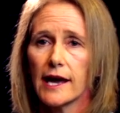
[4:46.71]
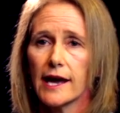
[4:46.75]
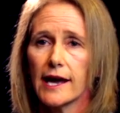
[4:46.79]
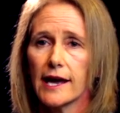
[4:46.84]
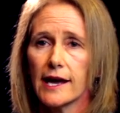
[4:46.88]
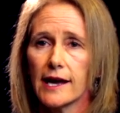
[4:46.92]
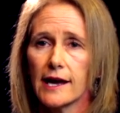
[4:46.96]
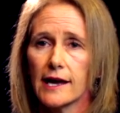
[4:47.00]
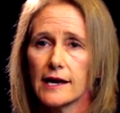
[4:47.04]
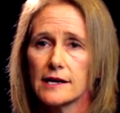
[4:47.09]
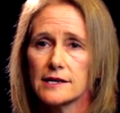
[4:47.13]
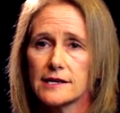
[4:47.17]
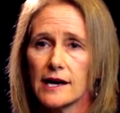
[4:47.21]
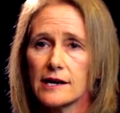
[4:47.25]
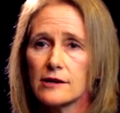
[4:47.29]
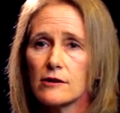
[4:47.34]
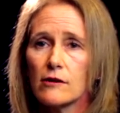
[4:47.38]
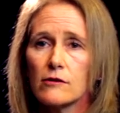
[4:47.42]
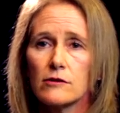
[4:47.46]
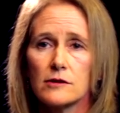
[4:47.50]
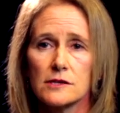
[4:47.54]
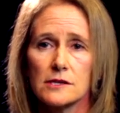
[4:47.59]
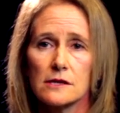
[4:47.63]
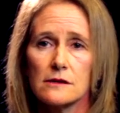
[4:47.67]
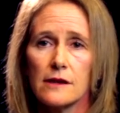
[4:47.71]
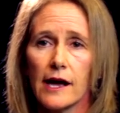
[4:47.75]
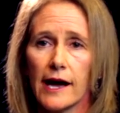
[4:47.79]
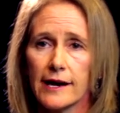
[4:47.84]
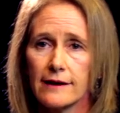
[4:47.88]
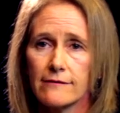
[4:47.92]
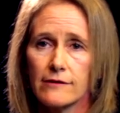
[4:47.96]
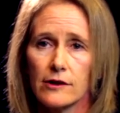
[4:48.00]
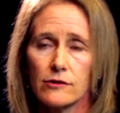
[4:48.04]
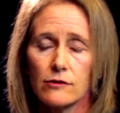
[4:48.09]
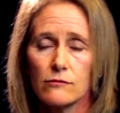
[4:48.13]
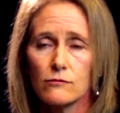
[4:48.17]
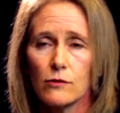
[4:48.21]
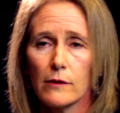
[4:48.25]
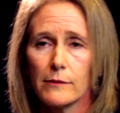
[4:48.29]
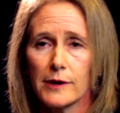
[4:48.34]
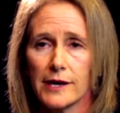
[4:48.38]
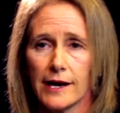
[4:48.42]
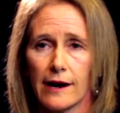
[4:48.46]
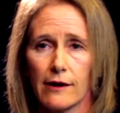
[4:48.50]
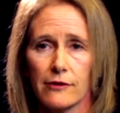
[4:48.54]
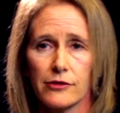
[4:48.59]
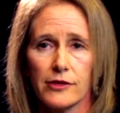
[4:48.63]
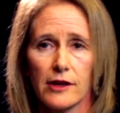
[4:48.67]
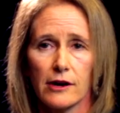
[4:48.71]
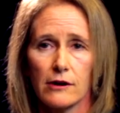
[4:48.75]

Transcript: And I know there's a lot of other women out